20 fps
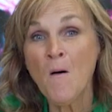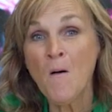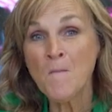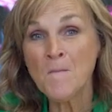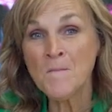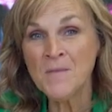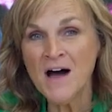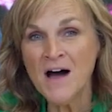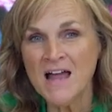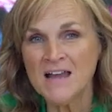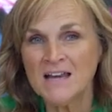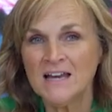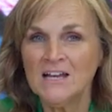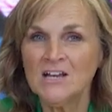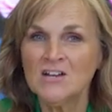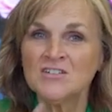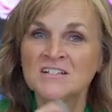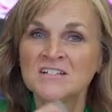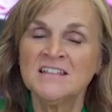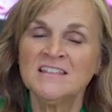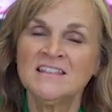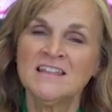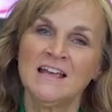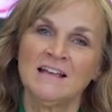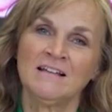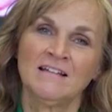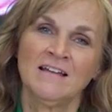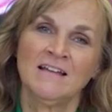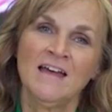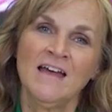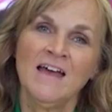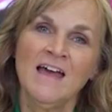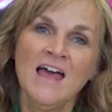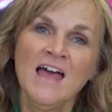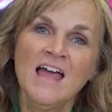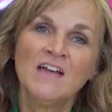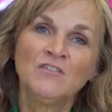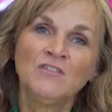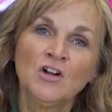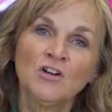But here's the thing.
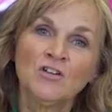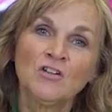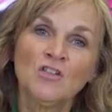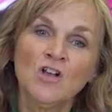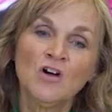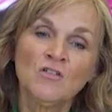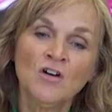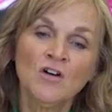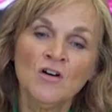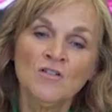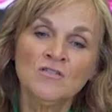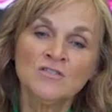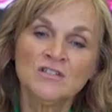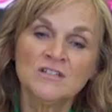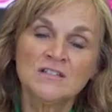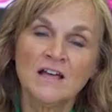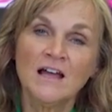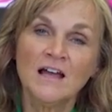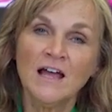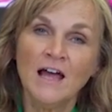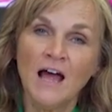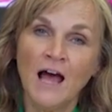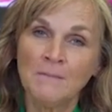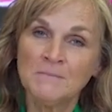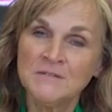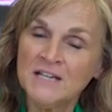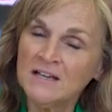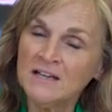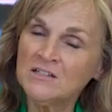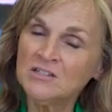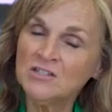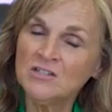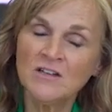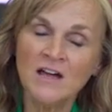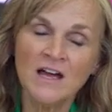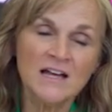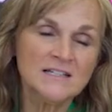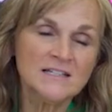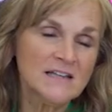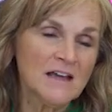If you go to Logos, I'm telling you
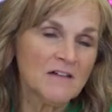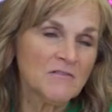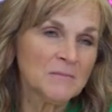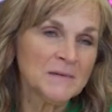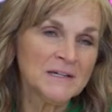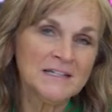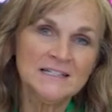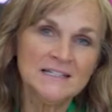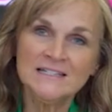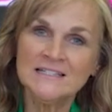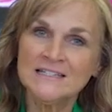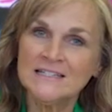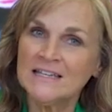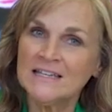guys, everybody needs to